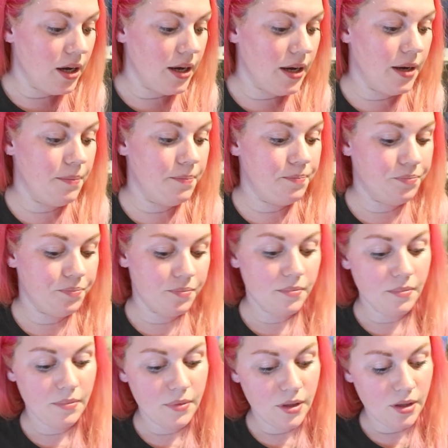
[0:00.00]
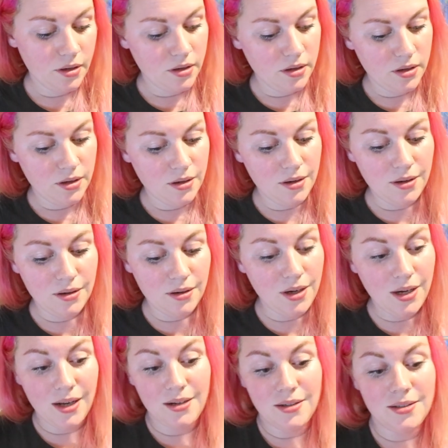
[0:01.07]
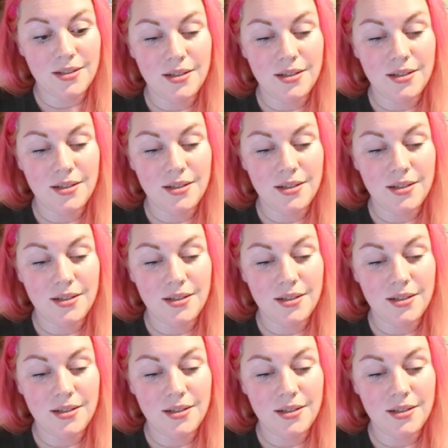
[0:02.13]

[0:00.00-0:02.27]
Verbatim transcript: um and